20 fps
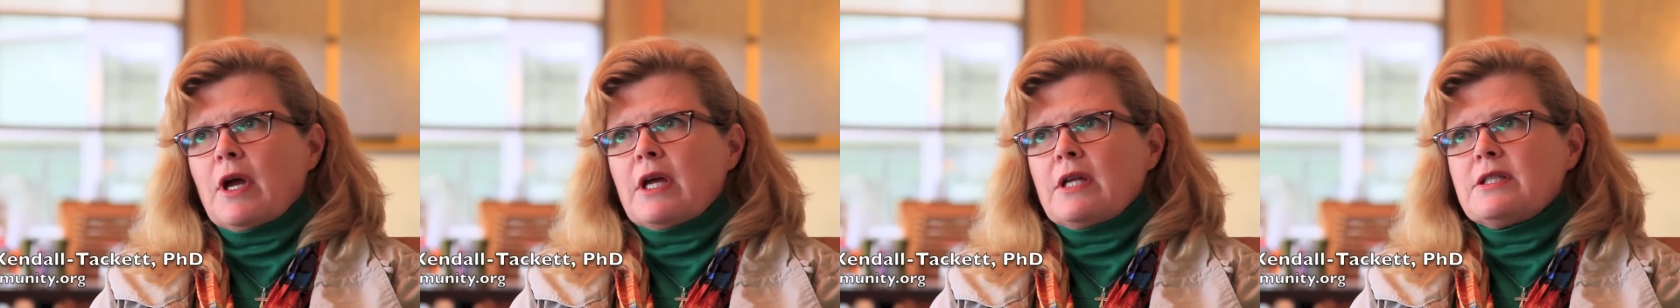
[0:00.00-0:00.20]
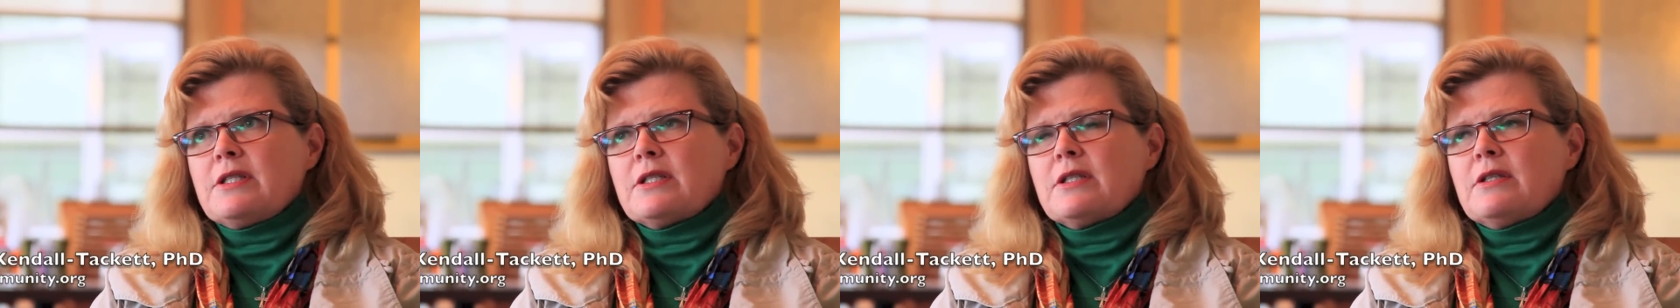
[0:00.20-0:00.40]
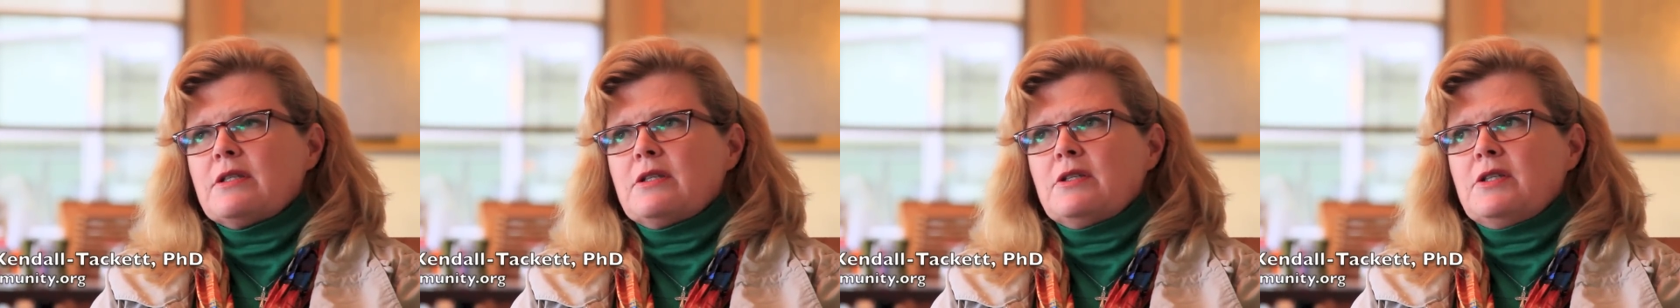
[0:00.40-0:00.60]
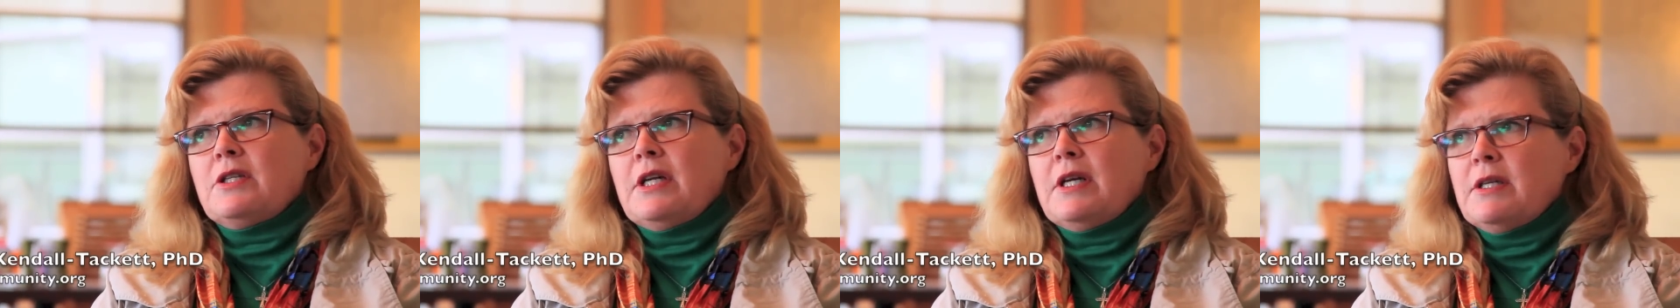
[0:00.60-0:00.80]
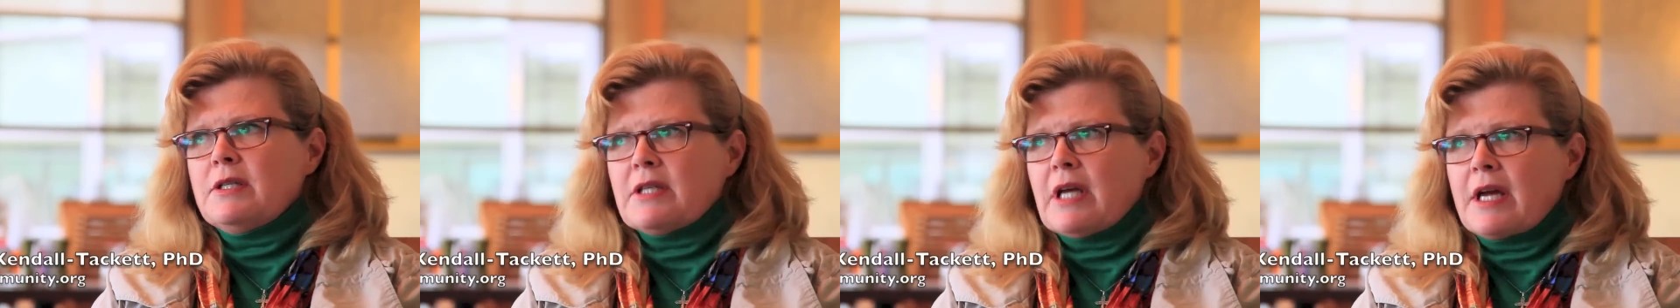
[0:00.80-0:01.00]
it's
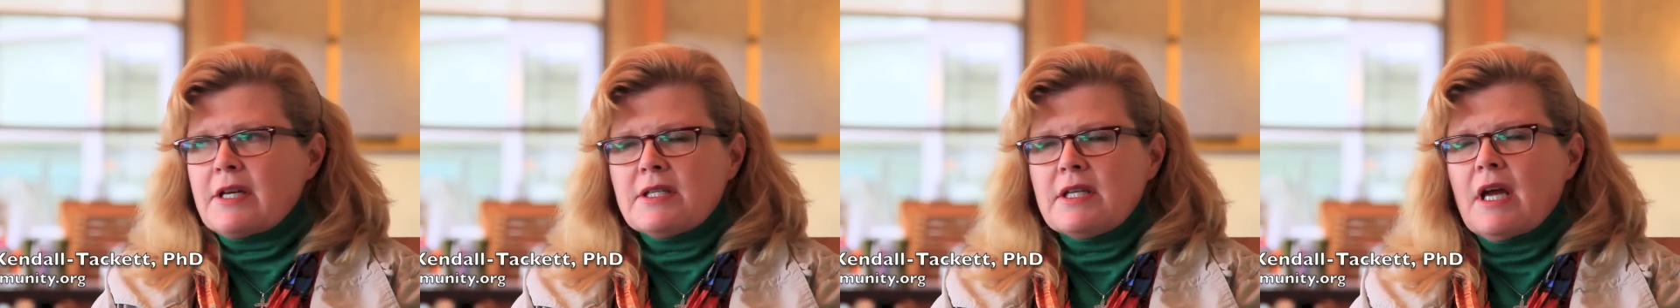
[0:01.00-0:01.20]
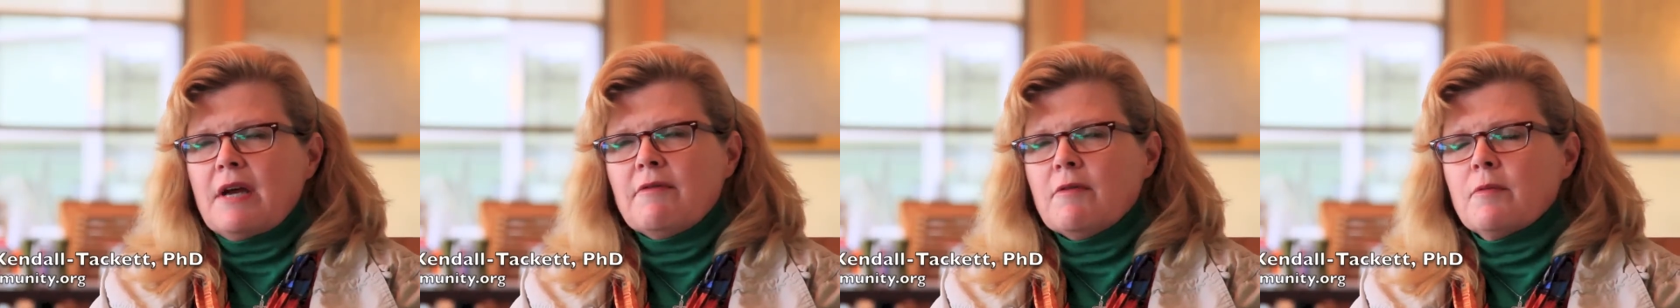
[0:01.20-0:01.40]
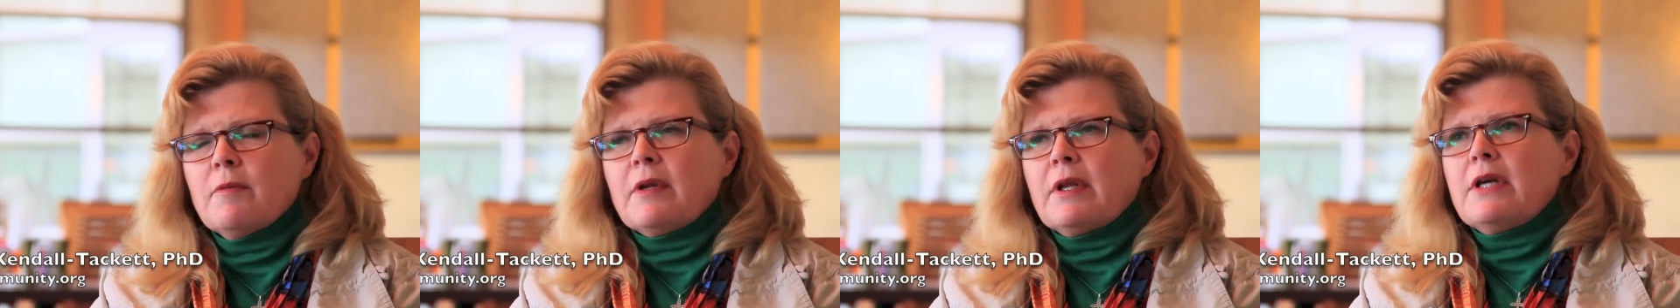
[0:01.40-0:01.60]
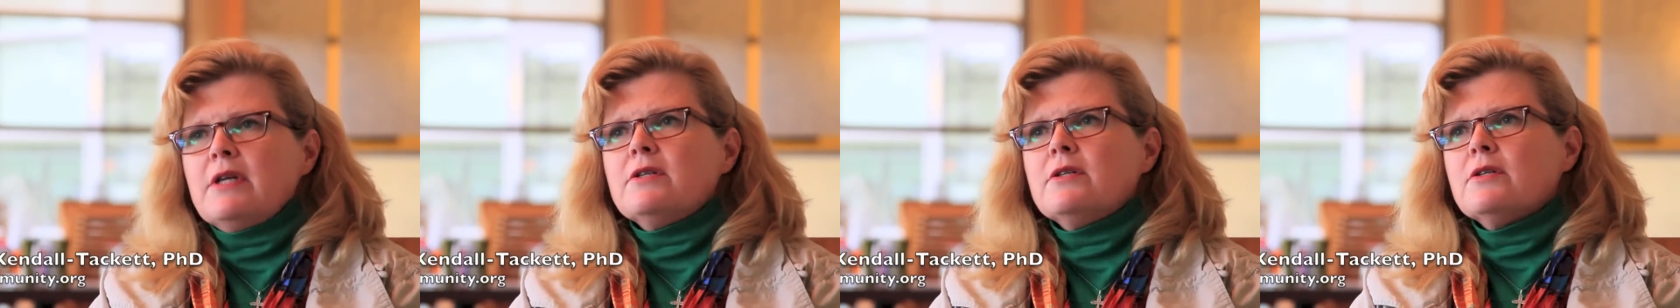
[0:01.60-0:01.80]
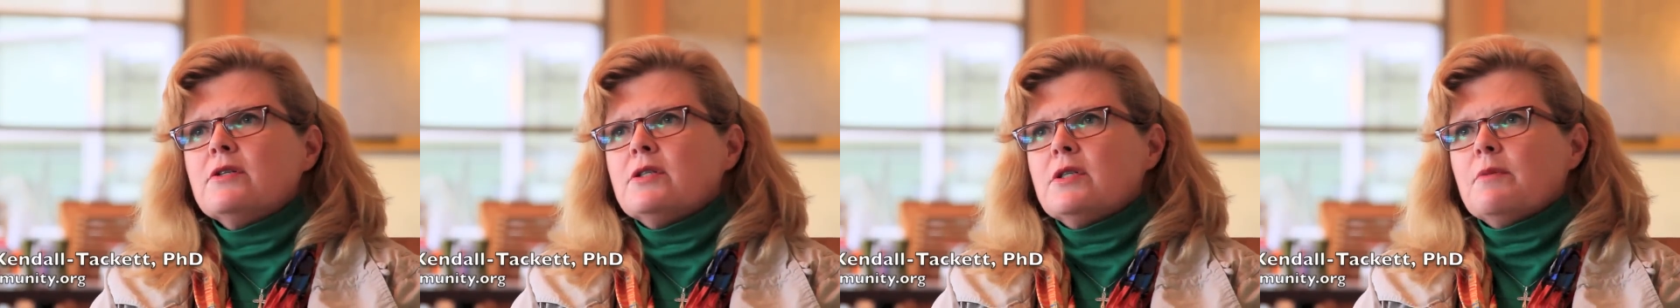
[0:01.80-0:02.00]
she has to have a
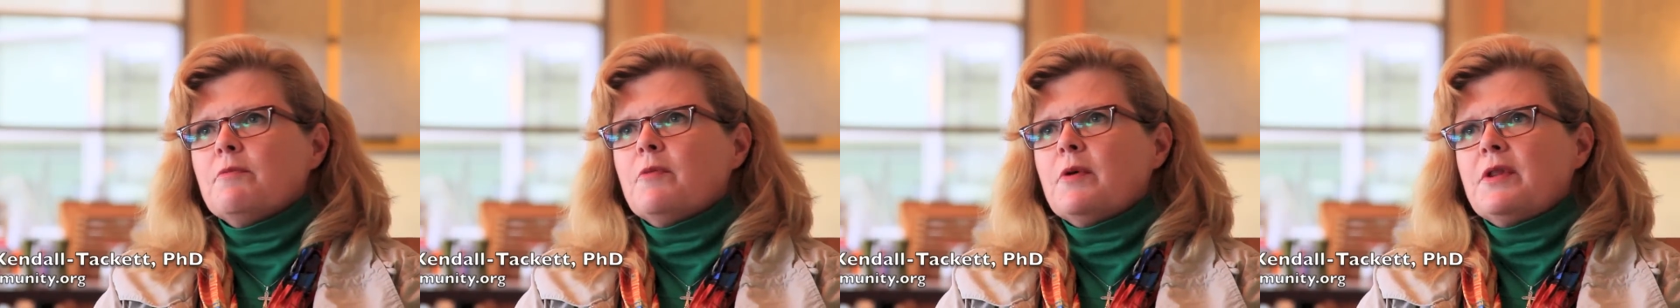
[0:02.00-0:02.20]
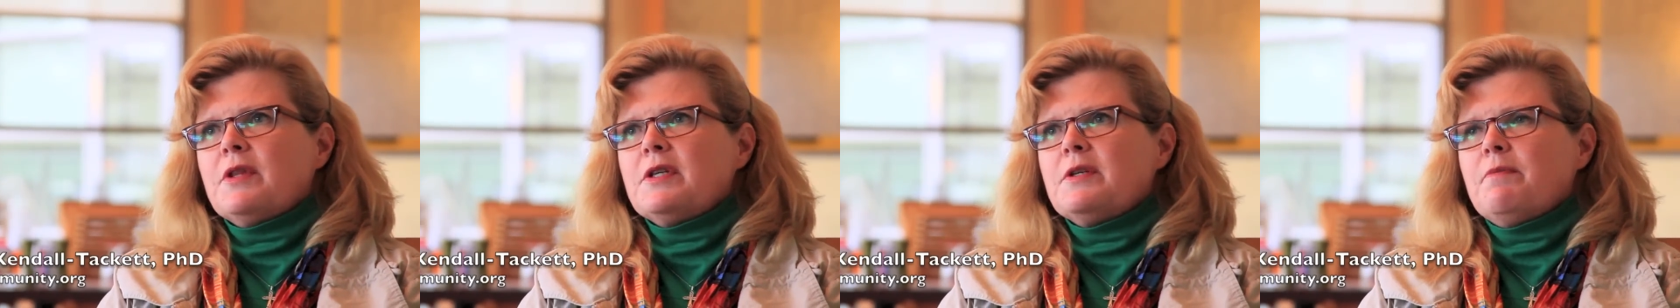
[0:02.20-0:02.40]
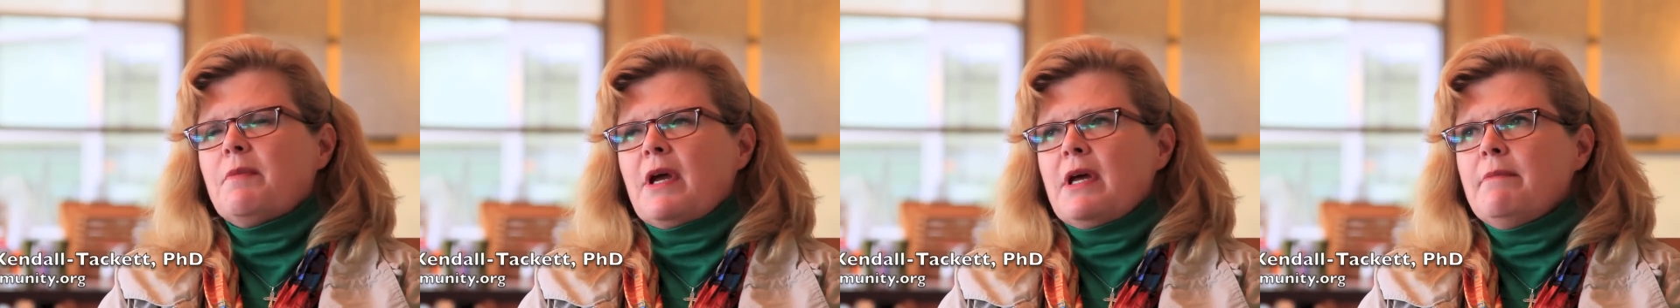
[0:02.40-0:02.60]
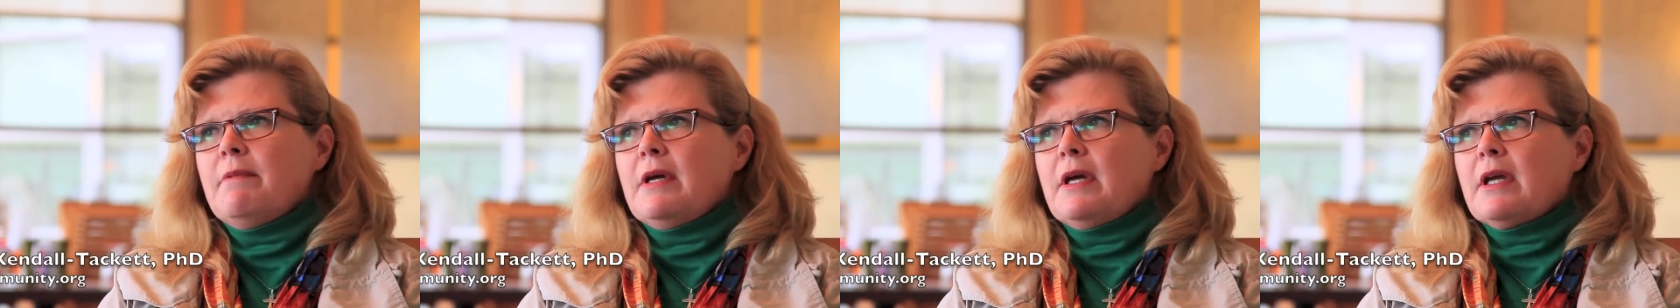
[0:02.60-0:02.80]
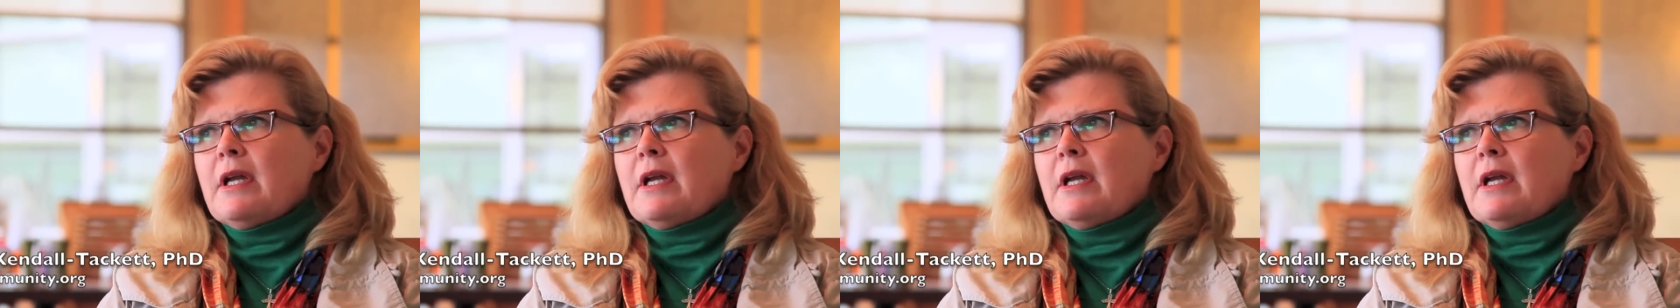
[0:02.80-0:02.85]
relationship with this baby,